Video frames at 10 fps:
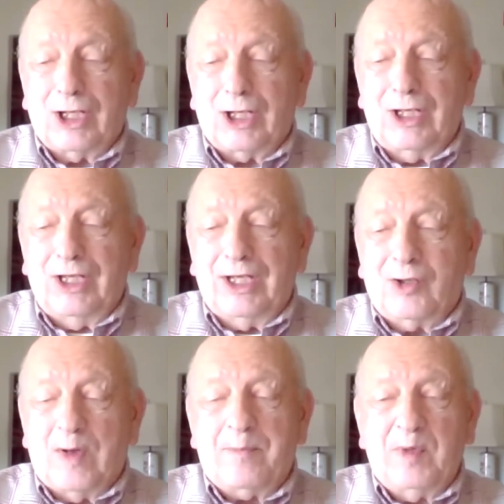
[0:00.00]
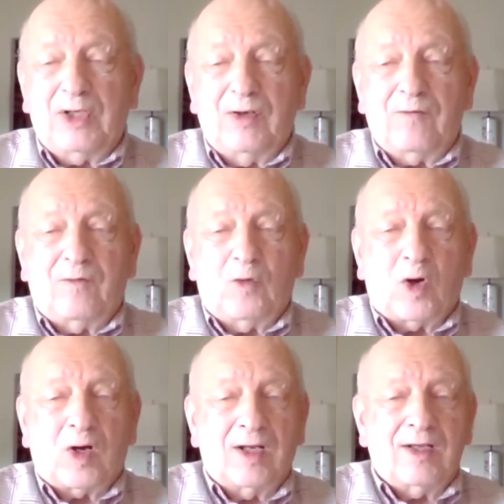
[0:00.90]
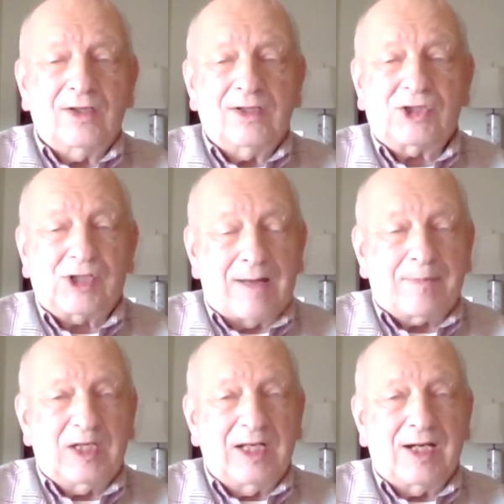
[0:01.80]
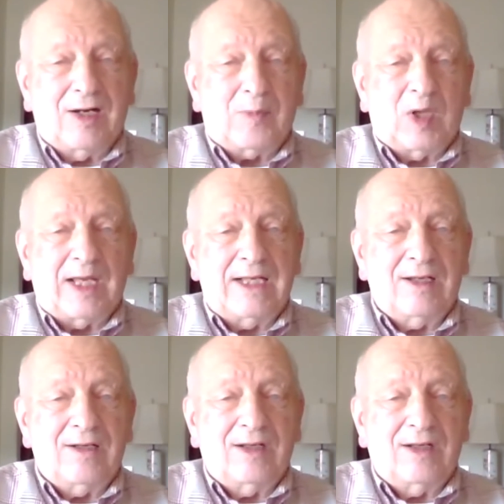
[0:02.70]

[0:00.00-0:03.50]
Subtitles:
equipment for stopping the airplane